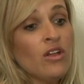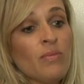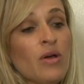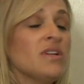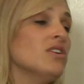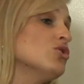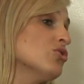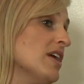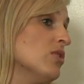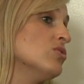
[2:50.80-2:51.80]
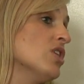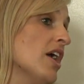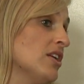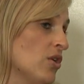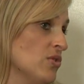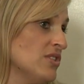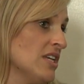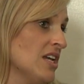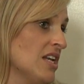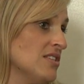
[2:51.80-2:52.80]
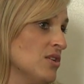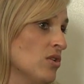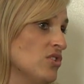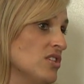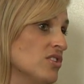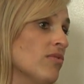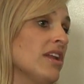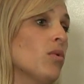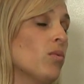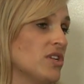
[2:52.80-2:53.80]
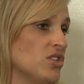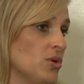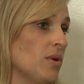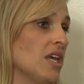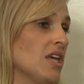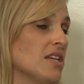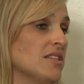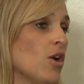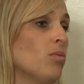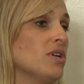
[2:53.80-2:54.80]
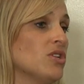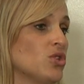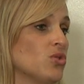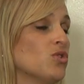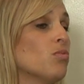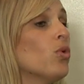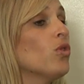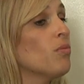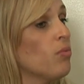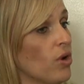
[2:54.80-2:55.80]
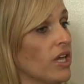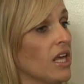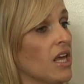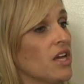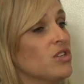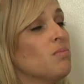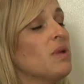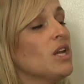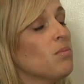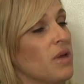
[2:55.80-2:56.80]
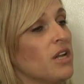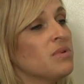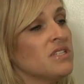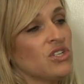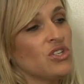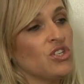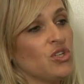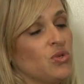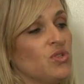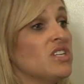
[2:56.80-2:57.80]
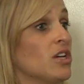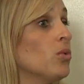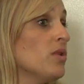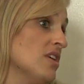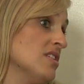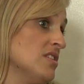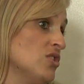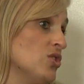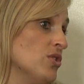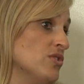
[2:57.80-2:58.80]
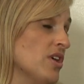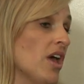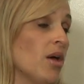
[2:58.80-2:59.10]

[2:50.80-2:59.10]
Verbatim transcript: Look, Mel, we don't treat or diagnose in kinesiology, so really what we're doing is helping to support the body to be in a better position to deal with these issues.